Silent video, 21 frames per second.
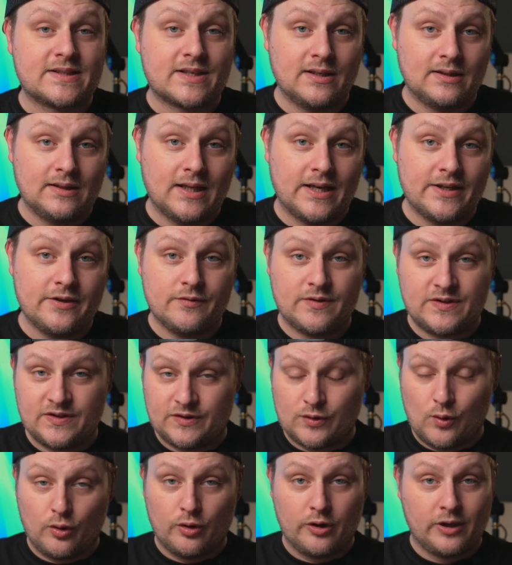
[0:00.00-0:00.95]
gonna let you
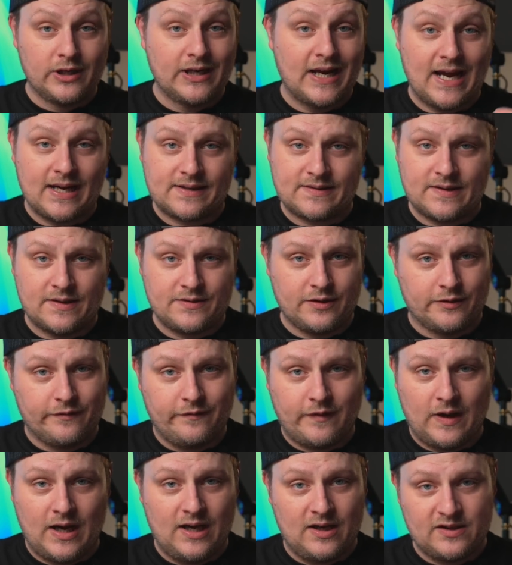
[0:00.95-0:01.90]
store, access your
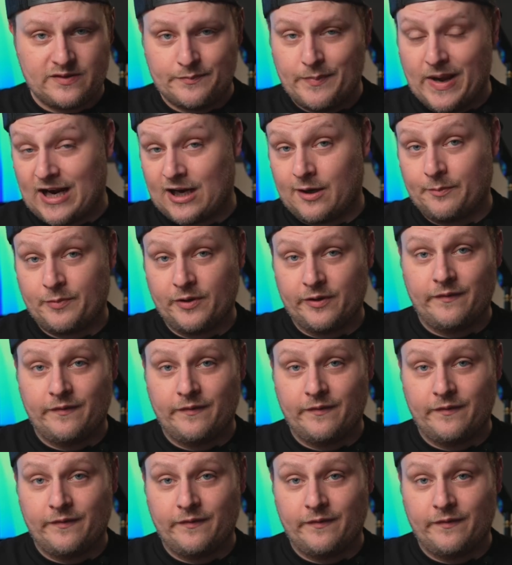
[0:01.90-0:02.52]
files, backup your